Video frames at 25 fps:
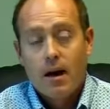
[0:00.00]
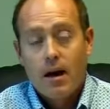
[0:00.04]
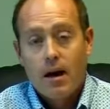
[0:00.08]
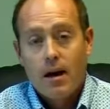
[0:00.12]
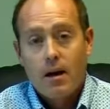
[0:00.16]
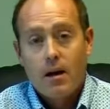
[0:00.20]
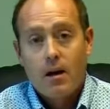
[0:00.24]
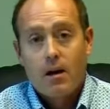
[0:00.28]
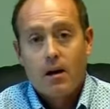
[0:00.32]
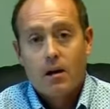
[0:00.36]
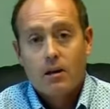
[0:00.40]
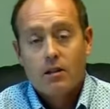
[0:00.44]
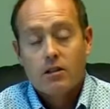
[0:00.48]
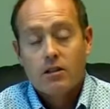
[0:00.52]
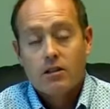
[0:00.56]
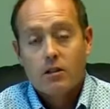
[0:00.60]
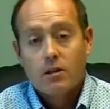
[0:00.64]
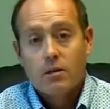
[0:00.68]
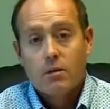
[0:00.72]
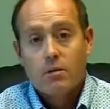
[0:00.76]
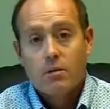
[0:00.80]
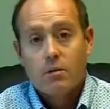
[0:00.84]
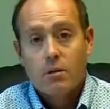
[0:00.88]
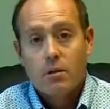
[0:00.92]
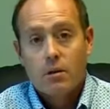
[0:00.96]
and
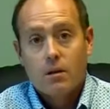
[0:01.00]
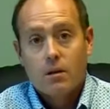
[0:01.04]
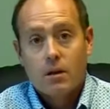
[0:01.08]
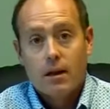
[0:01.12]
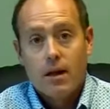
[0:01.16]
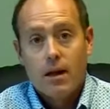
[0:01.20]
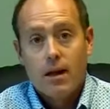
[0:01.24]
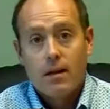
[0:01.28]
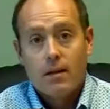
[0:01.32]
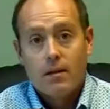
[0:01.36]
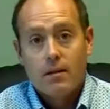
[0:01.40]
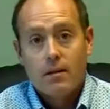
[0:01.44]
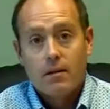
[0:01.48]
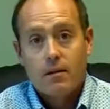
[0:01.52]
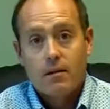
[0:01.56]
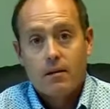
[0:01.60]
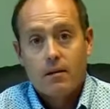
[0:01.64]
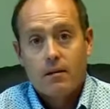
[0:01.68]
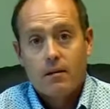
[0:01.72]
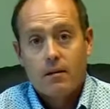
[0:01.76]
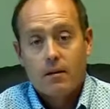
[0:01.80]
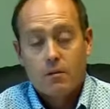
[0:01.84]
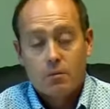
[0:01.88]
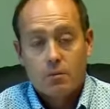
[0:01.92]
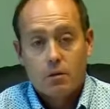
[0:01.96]
also let
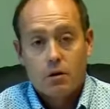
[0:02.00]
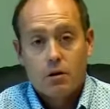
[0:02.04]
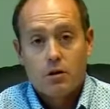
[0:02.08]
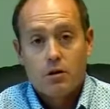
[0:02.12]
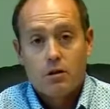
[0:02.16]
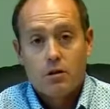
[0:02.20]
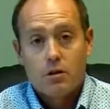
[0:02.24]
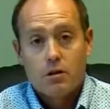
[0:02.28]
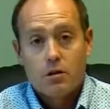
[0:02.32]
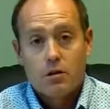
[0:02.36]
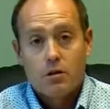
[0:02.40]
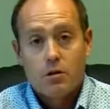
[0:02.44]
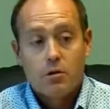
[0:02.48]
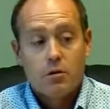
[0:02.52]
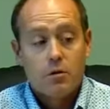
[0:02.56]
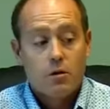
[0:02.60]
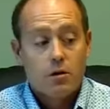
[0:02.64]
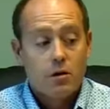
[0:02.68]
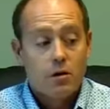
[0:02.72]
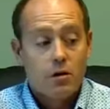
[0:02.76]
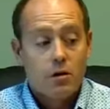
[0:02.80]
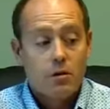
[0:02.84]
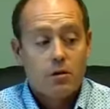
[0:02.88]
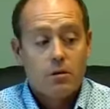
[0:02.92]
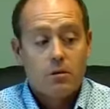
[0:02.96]
the person who
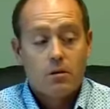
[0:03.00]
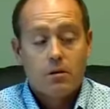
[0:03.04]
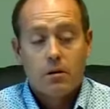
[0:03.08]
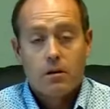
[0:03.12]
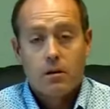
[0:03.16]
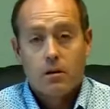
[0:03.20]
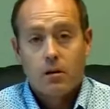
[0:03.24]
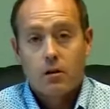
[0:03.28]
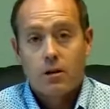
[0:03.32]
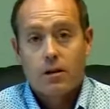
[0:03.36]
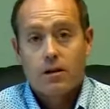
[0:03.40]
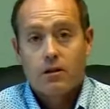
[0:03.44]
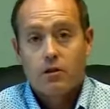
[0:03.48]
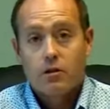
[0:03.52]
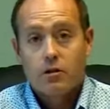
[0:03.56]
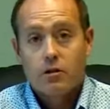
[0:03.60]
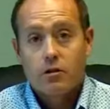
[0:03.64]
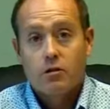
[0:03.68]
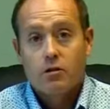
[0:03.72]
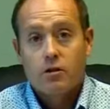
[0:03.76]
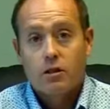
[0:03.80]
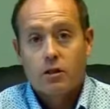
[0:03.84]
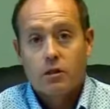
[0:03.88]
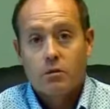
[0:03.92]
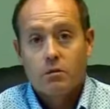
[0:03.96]
you're
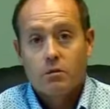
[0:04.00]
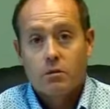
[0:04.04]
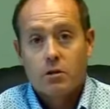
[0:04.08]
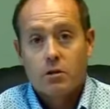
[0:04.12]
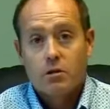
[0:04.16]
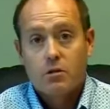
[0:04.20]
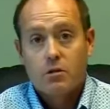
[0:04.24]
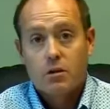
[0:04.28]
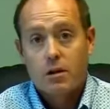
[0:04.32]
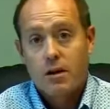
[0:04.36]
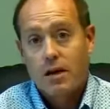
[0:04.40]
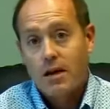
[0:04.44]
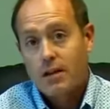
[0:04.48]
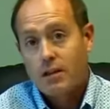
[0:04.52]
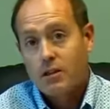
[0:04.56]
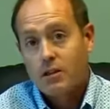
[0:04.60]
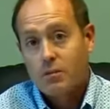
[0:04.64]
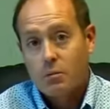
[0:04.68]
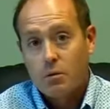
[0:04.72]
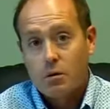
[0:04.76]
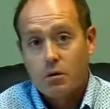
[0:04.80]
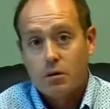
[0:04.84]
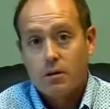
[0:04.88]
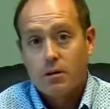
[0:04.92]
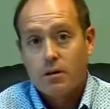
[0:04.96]
introducing them to, the
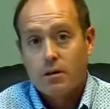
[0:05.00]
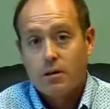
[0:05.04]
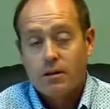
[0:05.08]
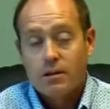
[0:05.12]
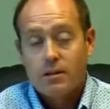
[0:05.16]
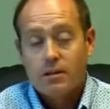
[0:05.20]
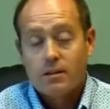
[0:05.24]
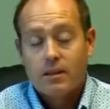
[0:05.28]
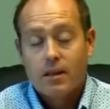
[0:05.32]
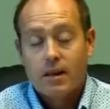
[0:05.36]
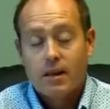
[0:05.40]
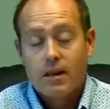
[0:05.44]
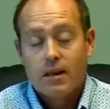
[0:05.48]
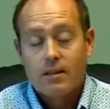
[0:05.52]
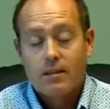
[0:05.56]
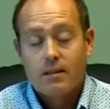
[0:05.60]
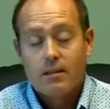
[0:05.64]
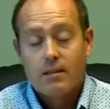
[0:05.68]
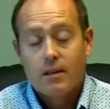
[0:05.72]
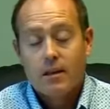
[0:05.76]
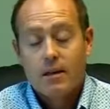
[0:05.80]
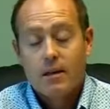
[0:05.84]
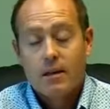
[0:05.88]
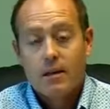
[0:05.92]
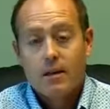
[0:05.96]
expert in this
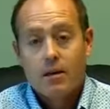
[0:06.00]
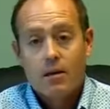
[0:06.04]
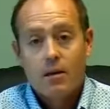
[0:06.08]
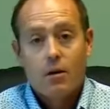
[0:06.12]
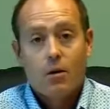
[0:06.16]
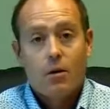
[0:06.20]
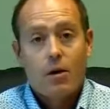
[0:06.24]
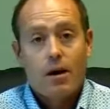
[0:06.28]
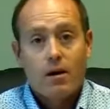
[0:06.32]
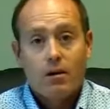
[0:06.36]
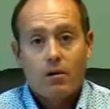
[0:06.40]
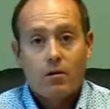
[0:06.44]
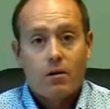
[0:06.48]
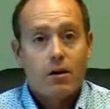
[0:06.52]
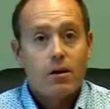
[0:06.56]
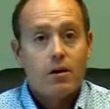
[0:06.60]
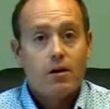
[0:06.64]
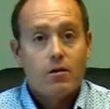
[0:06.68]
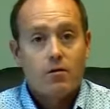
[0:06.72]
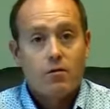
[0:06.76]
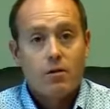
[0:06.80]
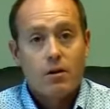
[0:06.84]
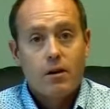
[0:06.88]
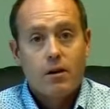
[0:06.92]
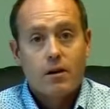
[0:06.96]
case, know how great
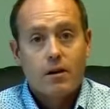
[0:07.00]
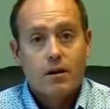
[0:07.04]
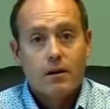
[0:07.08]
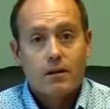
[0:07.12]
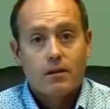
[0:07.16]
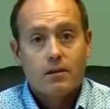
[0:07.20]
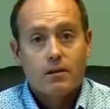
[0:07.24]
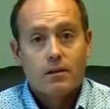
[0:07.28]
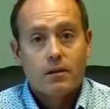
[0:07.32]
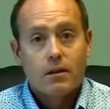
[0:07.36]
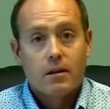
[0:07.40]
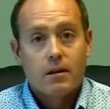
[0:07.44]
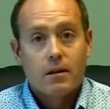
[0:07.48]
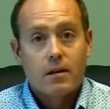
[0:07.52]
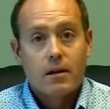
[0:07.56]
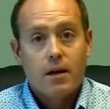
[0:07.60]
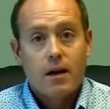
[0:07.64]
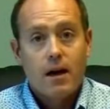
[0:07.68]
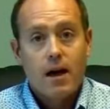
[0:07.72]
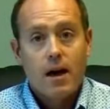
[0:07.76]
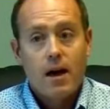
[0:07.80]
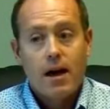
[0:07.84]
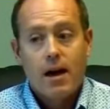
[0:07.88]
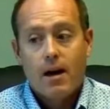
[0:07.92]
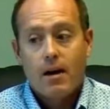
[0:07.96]
your friend is
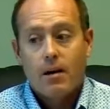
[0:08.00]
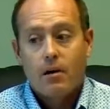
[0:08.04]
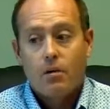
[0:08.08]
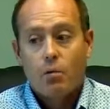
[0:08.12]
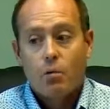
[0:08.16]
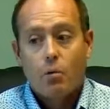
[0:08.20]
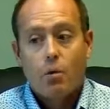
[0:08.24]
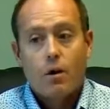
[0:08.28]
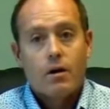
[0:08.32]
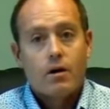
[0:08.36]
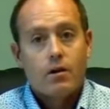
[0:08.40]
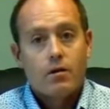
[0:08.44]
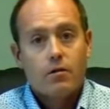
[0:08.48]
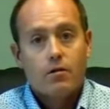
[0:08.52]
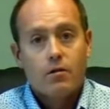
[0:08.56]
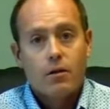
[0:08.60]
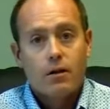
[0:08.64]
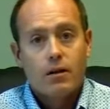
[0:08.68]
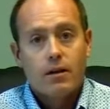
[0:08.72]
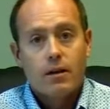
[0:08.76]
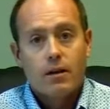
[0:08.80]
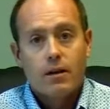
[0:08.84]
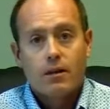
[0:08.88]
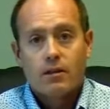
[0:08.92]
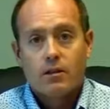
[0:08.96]
and what your
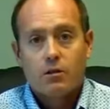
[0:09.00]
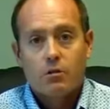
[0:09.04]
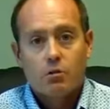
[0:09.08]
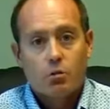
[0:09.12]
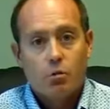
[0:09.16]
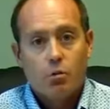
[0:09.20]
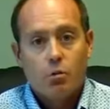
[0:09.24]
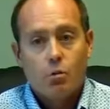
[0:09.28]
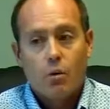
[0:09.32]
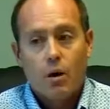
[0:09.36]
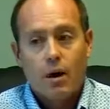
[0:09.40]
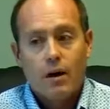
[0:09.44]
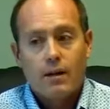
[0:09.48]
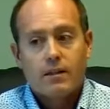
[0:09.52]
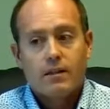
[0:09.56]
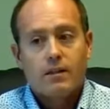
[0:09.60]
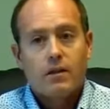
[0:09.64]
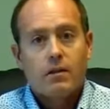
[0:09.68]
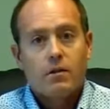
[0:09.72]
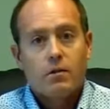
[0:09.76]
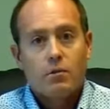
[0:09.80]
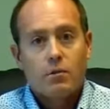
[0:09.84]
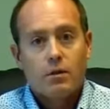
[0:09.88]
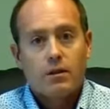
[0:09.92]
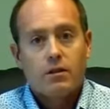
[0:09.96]
friend does and why
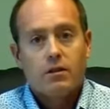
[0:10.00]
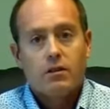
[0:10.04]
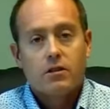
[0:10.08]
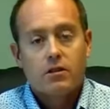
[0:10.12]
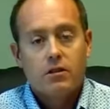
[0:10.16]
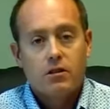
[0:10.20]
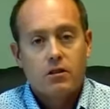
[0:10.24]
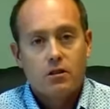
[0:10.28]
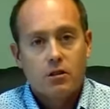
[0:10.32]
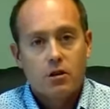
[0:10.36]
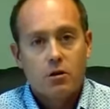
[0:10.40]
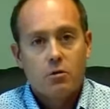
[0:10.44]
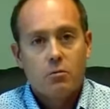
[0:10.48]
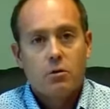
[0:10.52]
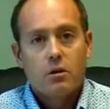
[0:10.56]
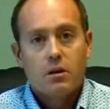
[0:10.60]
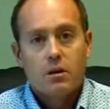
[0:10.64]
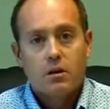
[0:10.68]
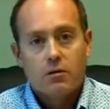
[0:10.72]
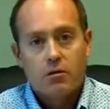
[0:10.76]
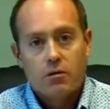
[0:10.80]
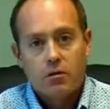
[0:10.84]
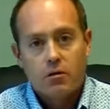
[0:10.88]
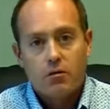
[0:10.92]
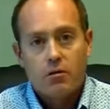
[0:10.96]
some of the reasons you
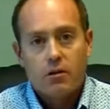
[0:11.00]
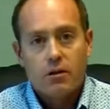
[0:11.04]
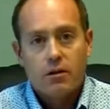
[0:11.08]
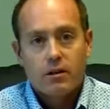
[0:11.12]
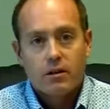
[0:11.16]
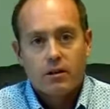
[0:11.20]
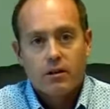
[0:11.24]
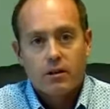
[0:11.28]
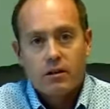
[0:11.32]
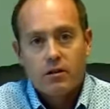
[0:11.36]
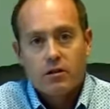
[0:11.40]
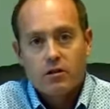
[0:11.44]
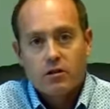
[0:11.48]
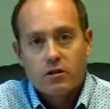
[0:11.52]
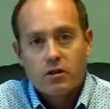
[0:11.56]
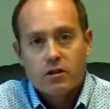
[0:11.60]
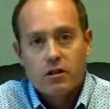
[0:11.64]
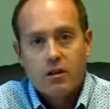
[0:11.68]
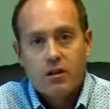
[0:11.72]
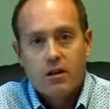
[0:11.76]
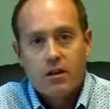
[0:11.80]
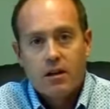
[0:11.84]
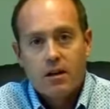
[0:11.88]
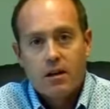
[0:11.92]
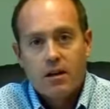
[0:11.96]
believe your friend is
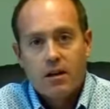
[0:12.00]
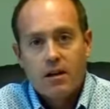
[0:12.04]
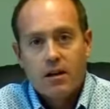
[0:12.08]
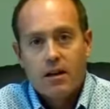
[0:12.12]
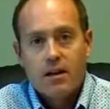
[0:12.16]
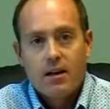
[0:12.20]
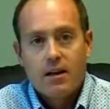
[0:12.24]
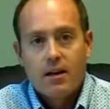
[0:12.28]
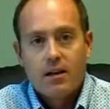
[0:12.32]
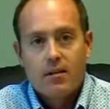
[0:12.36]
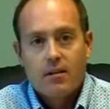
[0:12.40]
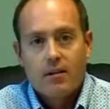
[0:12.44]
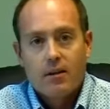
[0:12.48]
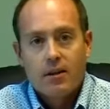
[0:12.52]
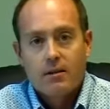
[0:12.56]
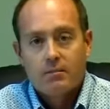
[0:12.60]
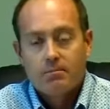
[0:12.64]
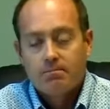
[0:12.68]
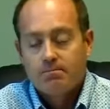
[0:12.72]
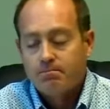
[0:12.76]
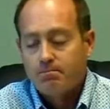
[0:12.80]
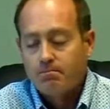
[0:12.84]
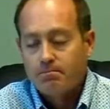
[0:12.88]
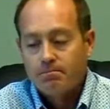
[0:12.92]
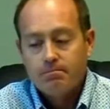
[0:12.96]
interested in Nerium.